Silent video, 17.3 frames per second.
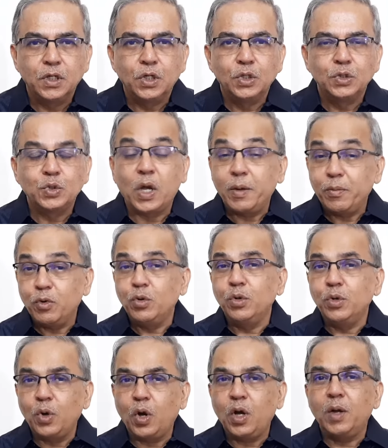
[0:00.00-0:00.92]
So I'm going
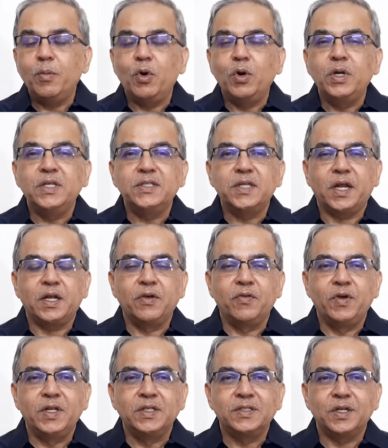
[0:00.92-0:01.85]
to talk about these
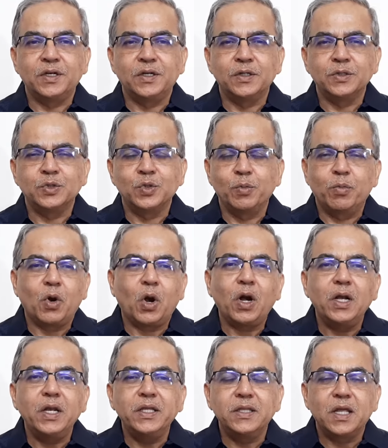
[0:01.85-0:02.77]
activity centers. So
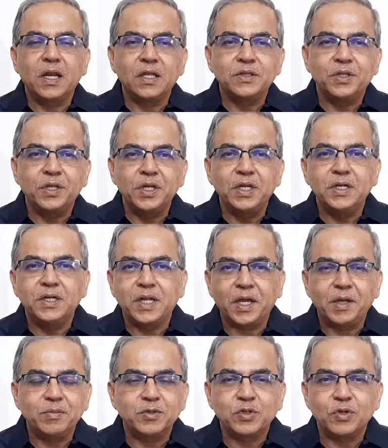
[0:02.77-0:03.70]
broadly, there are three
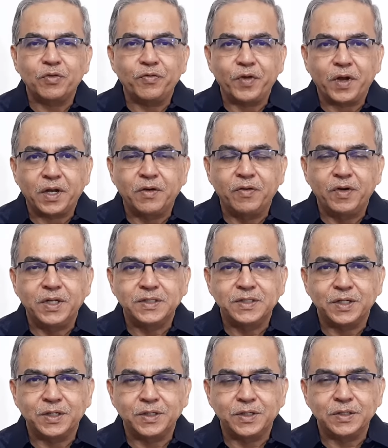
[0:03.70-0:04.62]
types of activity
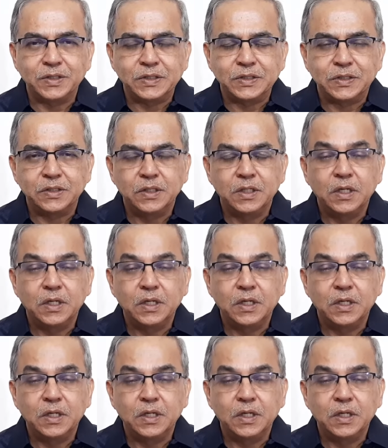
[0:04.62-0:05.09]
centers.